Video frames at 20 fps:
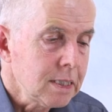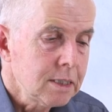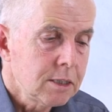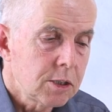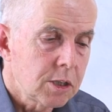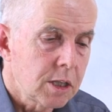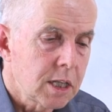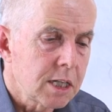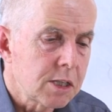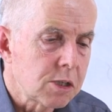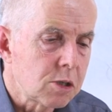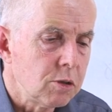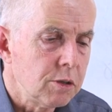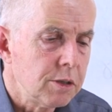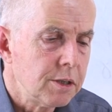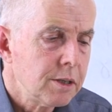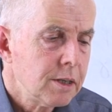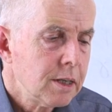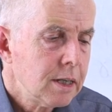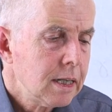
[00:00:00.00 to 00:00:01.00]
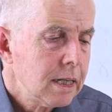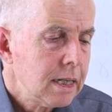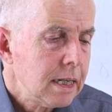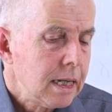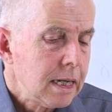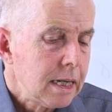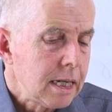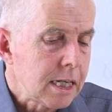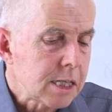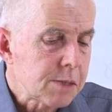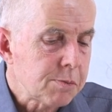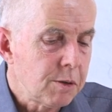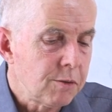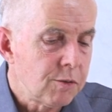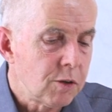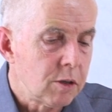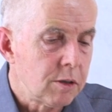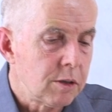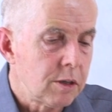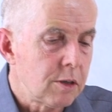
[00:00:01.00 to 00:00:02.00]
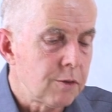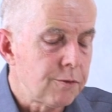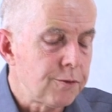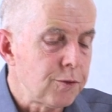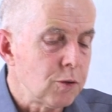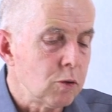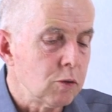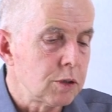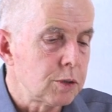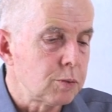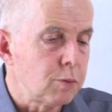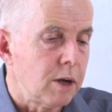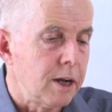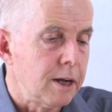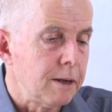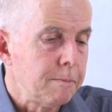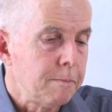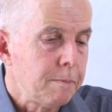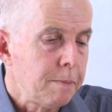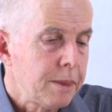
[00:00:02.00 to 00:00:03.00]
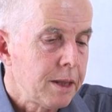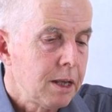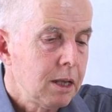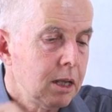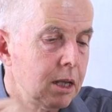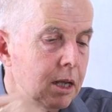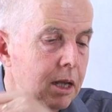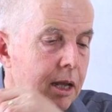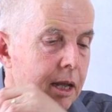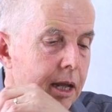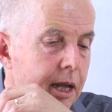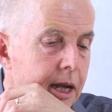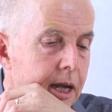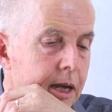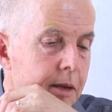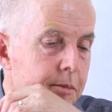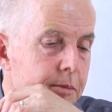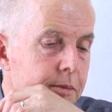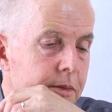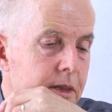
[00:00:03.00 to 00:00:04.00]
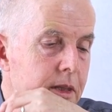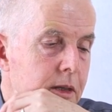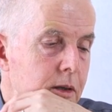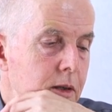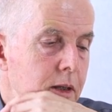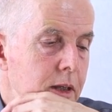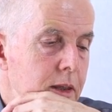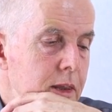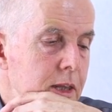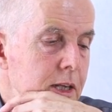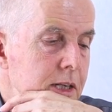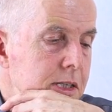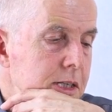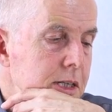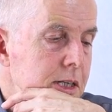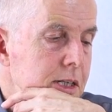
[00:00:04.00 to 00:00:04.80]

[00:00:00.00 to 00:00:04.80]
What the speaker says: So that's good. Let's move on. The fourth one. This